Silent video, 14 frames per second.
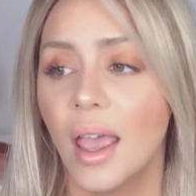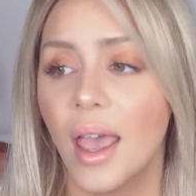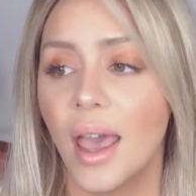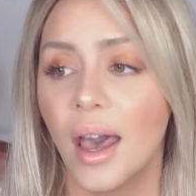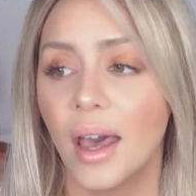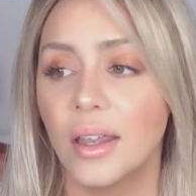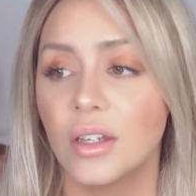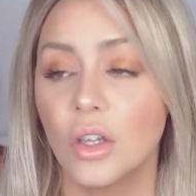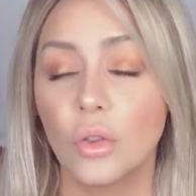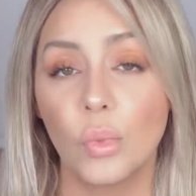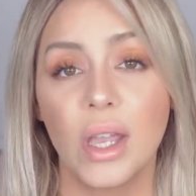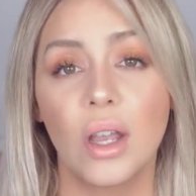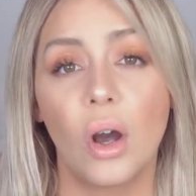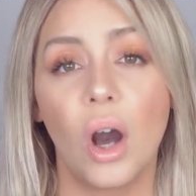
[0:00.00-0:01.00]
and the
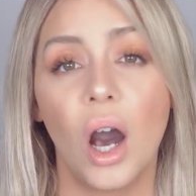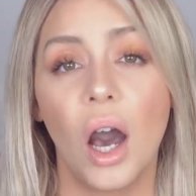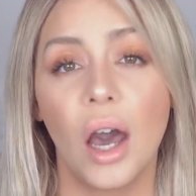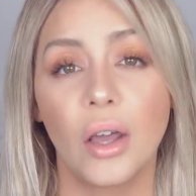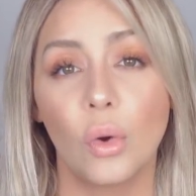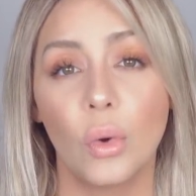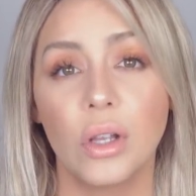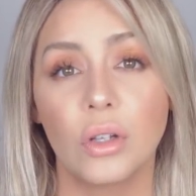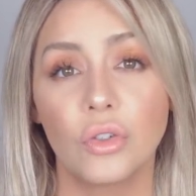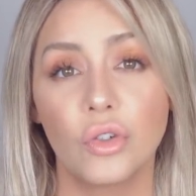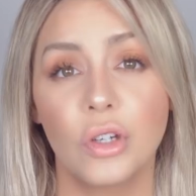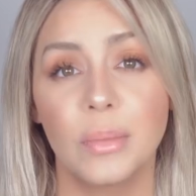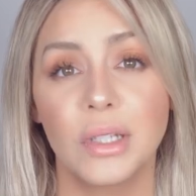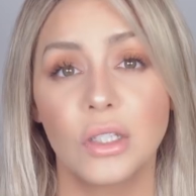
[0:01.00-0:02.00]
way hot oil
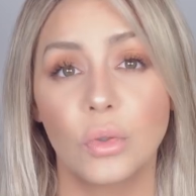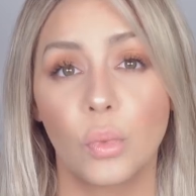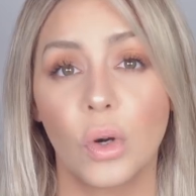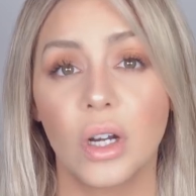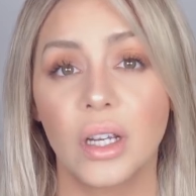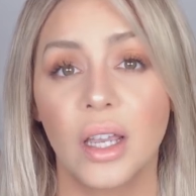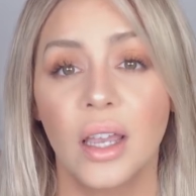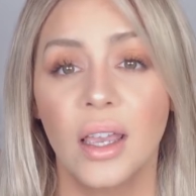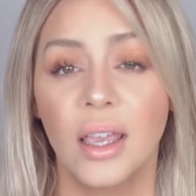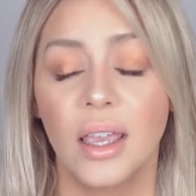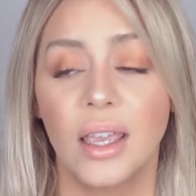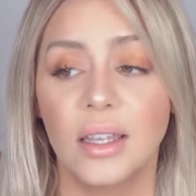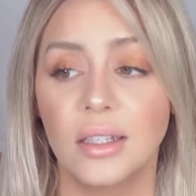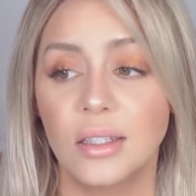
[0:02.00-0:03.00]
treatments work
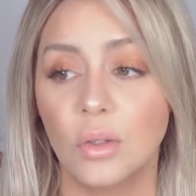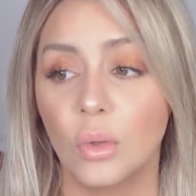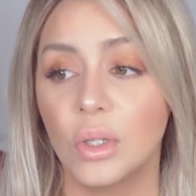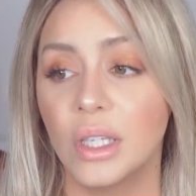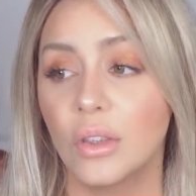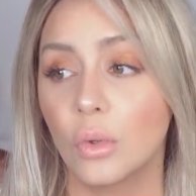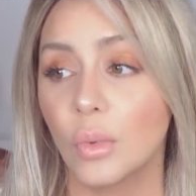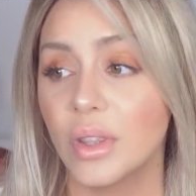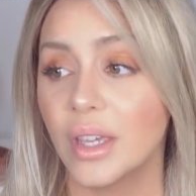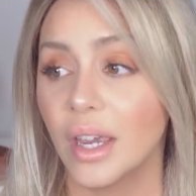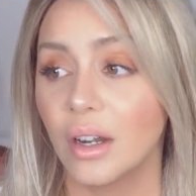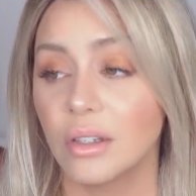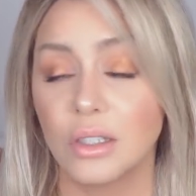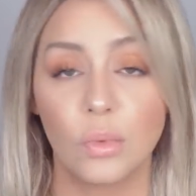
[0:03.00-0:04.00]
is either when the
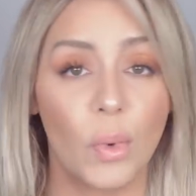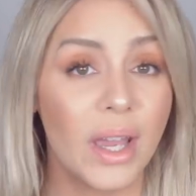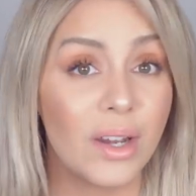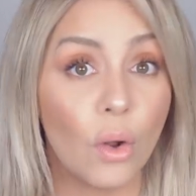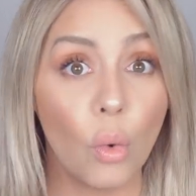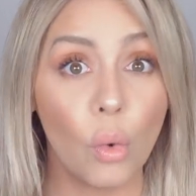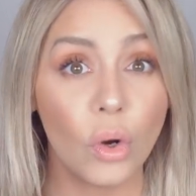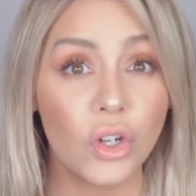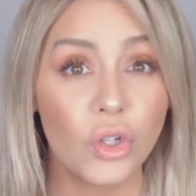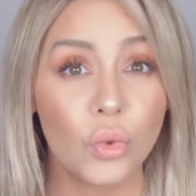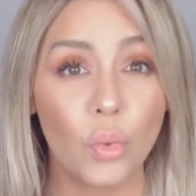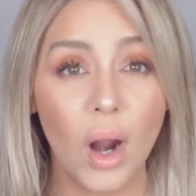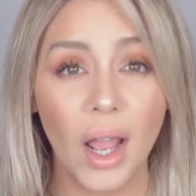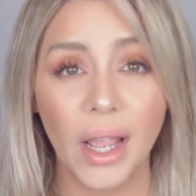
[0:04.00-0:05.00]
hair is wet or
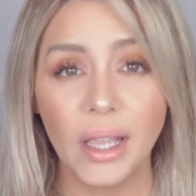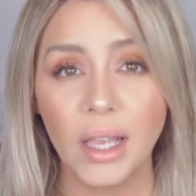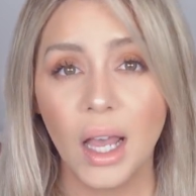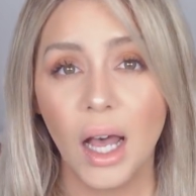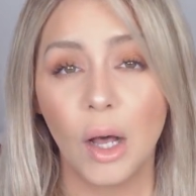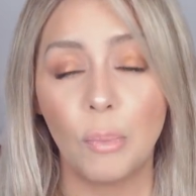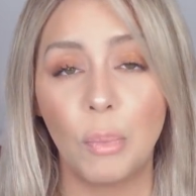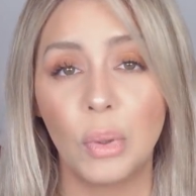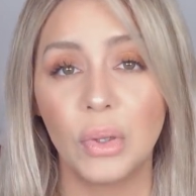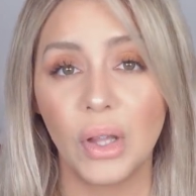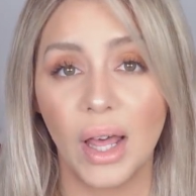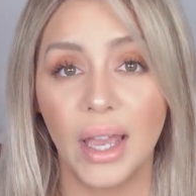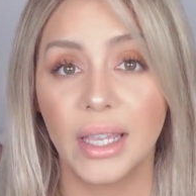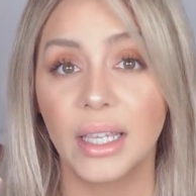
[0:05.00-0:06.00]
dry,
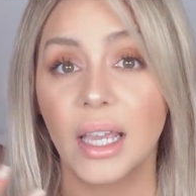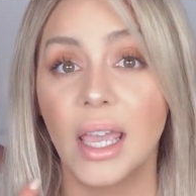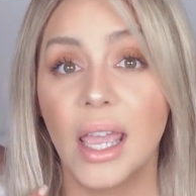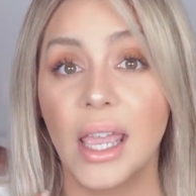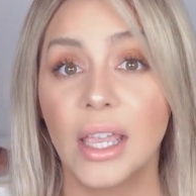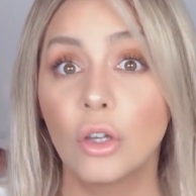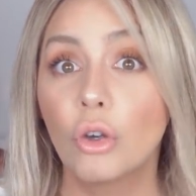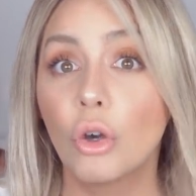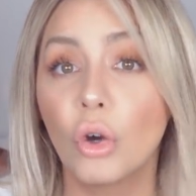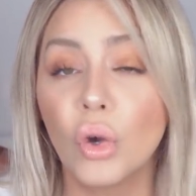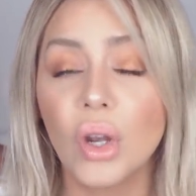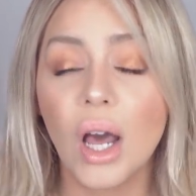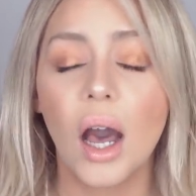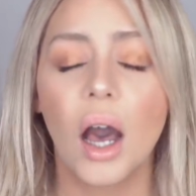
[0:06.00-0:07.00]
applying a
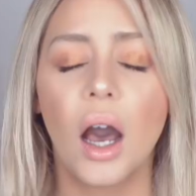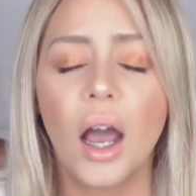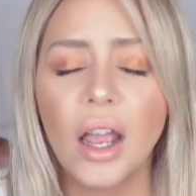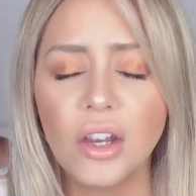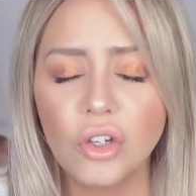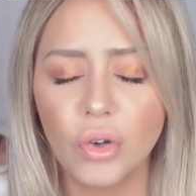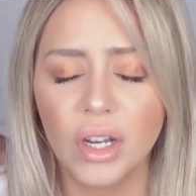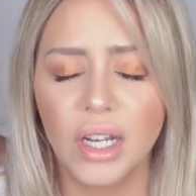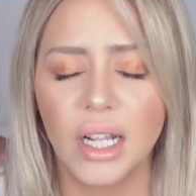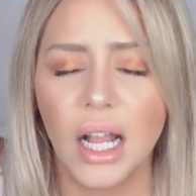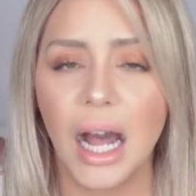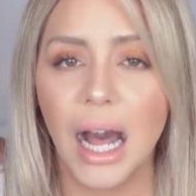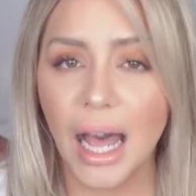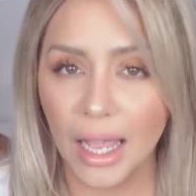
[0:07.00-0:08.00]
good
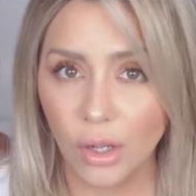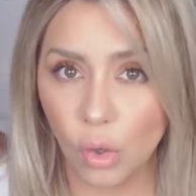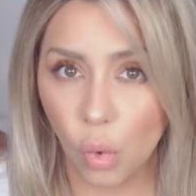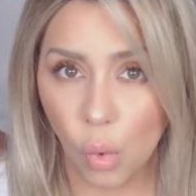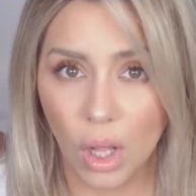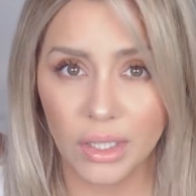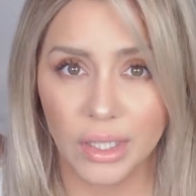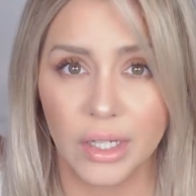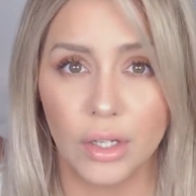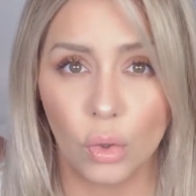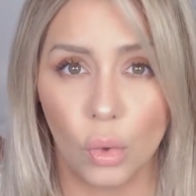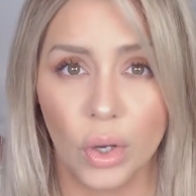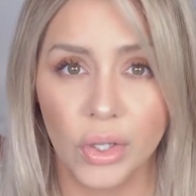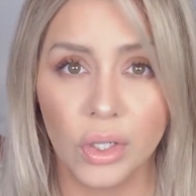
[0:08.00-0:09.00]
hydrating, high quality
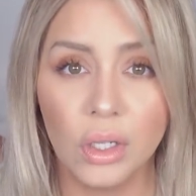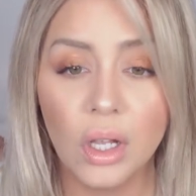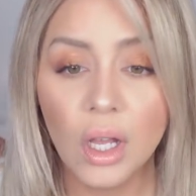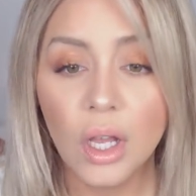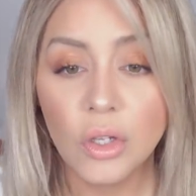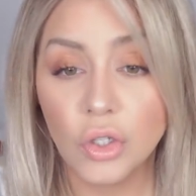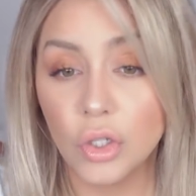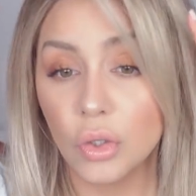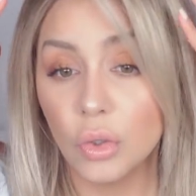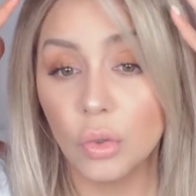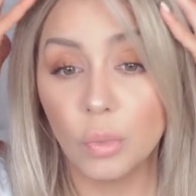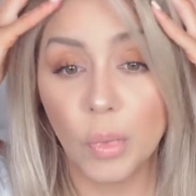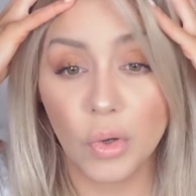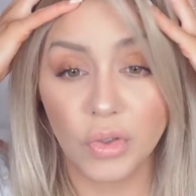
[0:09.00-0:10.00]
oil
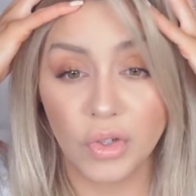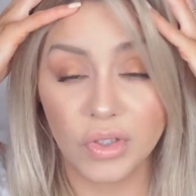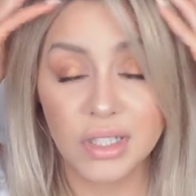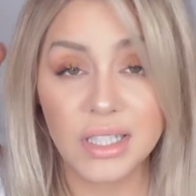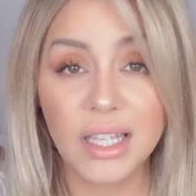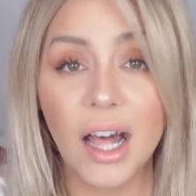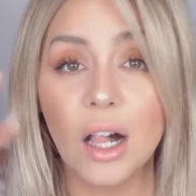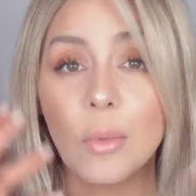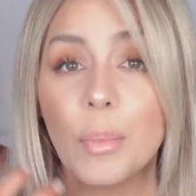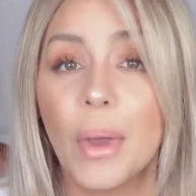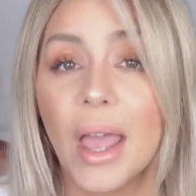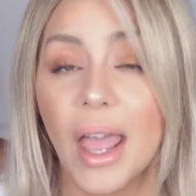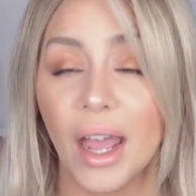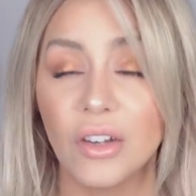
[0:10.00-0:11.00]
to both your
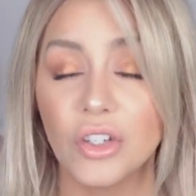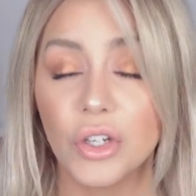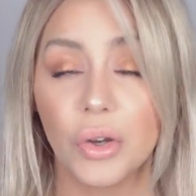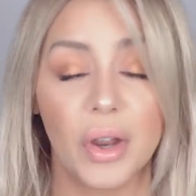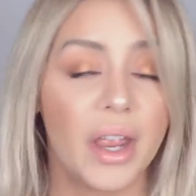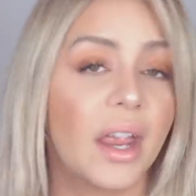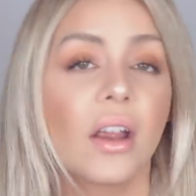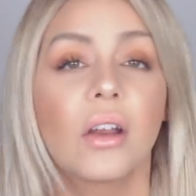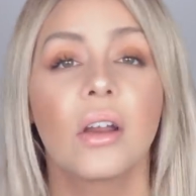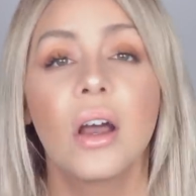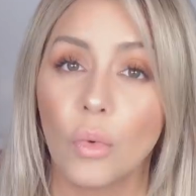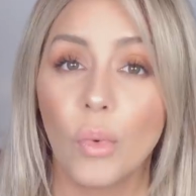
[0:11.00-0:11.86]
scalp and your hair.